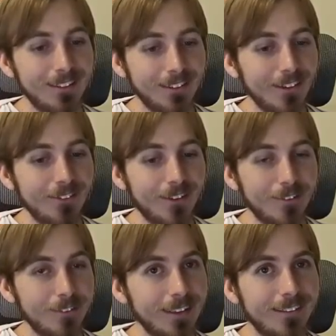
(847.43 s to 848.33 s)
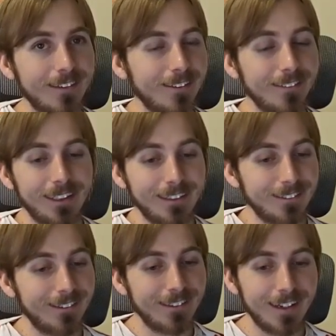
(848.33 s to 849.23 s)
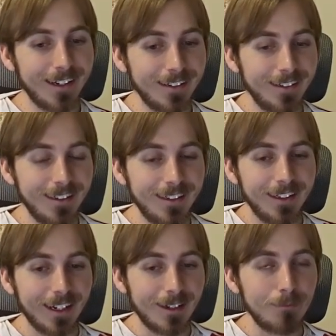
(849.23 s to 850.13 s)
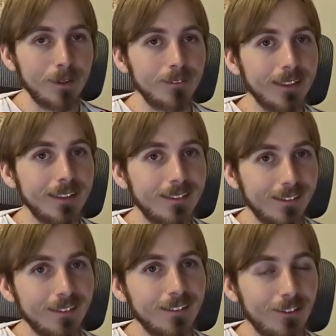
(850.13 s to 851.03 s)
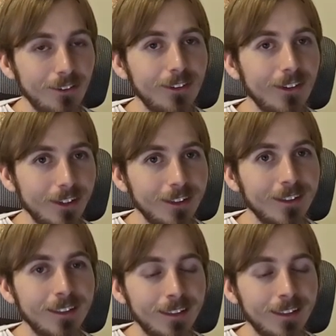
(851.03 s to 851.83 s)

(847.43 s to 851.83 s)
don't know what we're doing just yet. But we do know